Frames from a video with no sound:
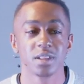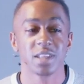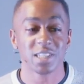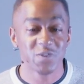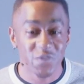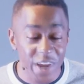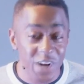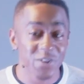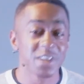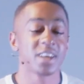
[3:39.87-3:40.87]
That's
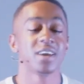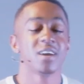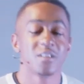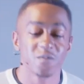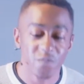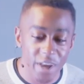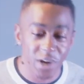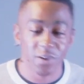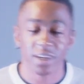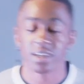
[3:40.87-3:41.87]
very,
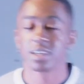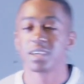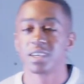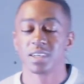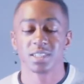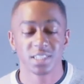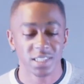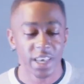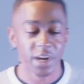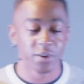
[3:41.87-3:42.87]
very
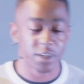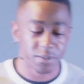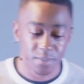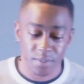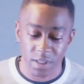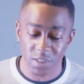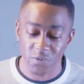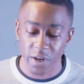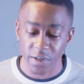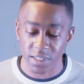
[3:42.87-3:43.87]
scary. It's
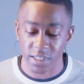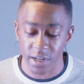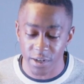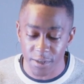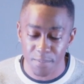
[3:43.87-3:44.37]
very scary.